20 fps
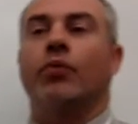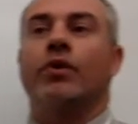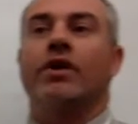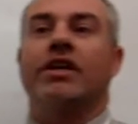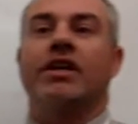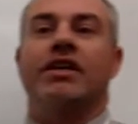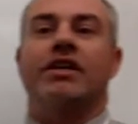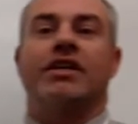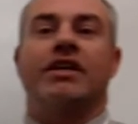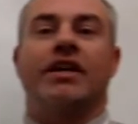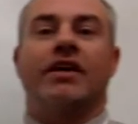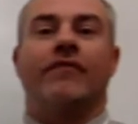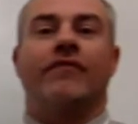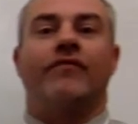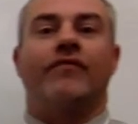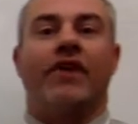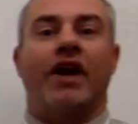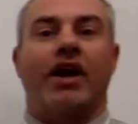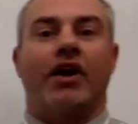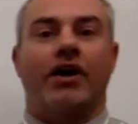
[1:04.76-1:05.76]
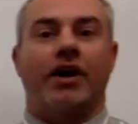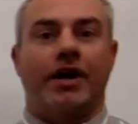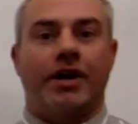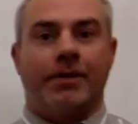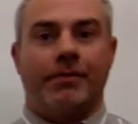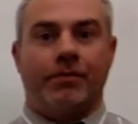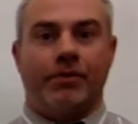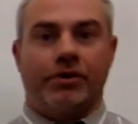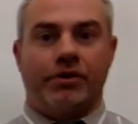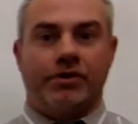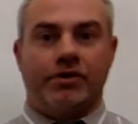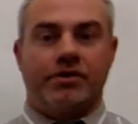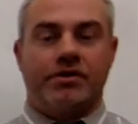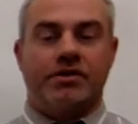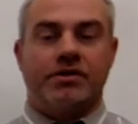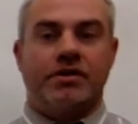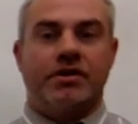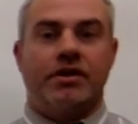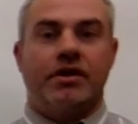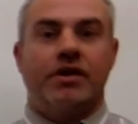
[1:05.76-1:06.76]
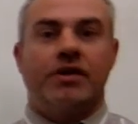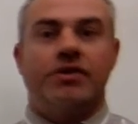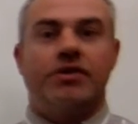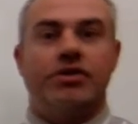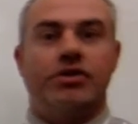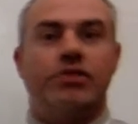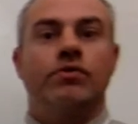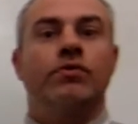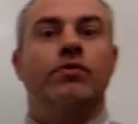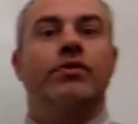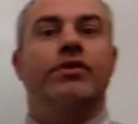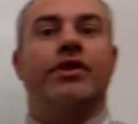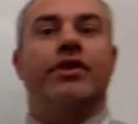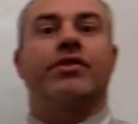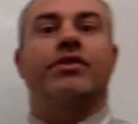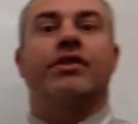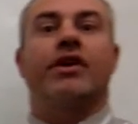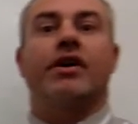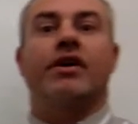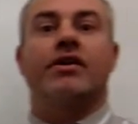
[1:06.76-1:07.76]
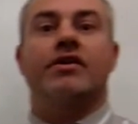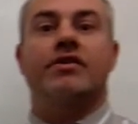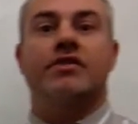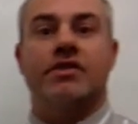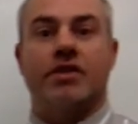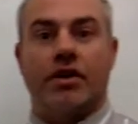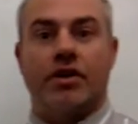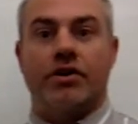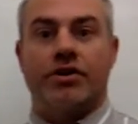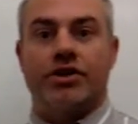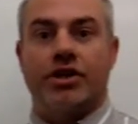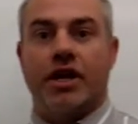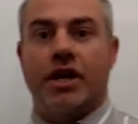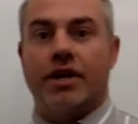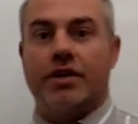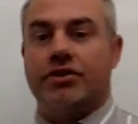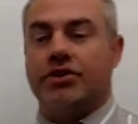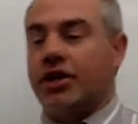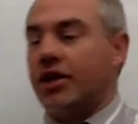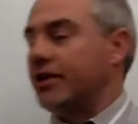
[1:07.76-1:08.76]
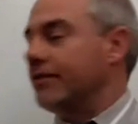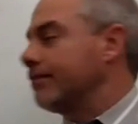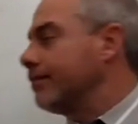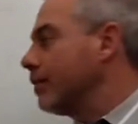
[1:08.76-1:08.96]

We need to give variables to the things that are changing.